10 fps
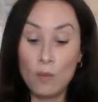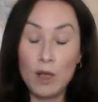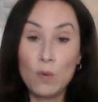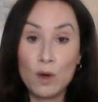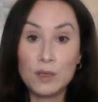my
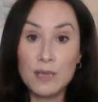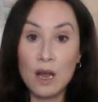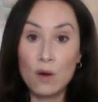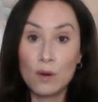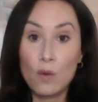work
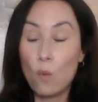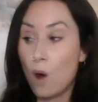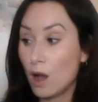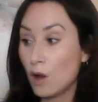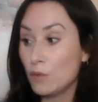down,
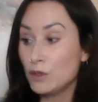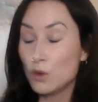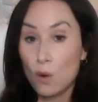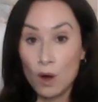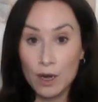walk out the
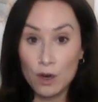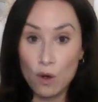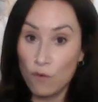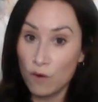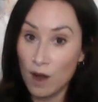door and go
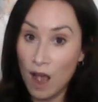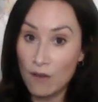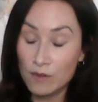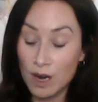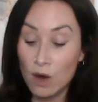for a
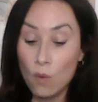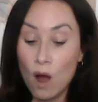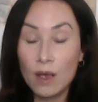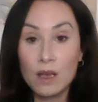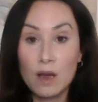half an hour
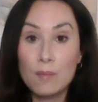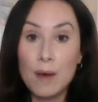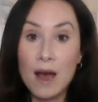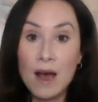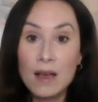walk and come
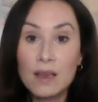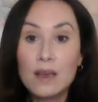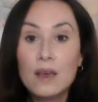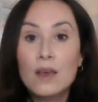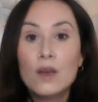back
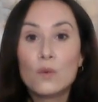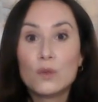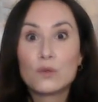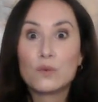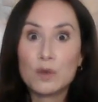
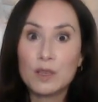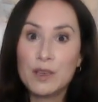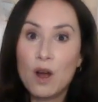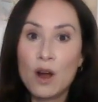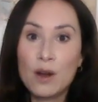was really
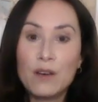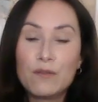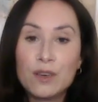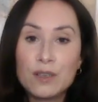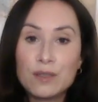hard at
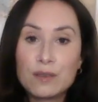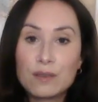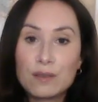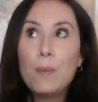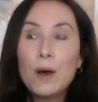
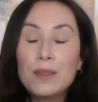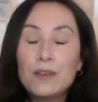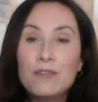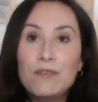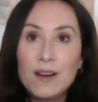first. But the
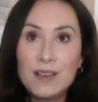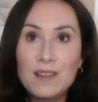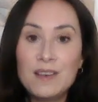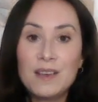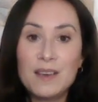funny
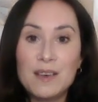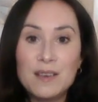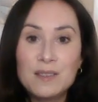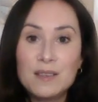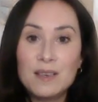thing
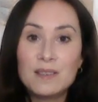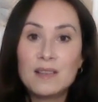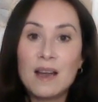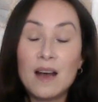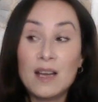is, is
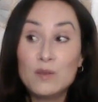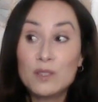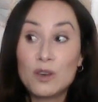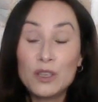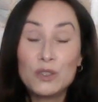that I
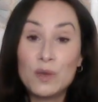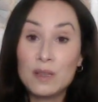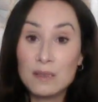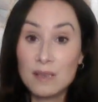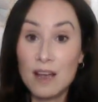started doing
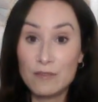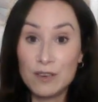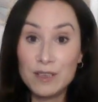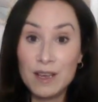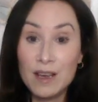this
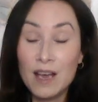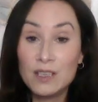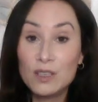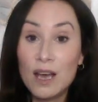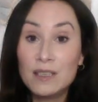every day.
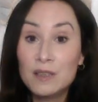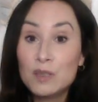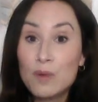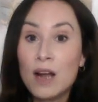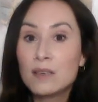I, I did this
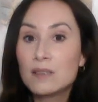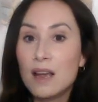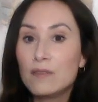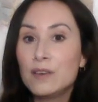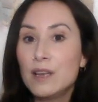practice
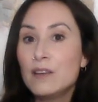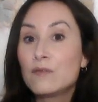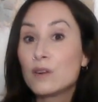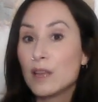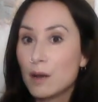every day
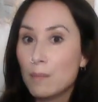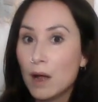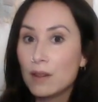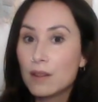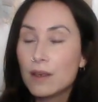for like a
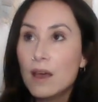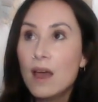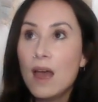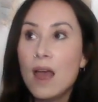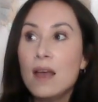month,
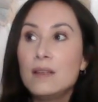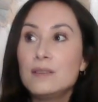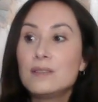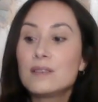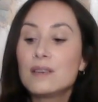
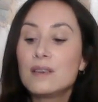and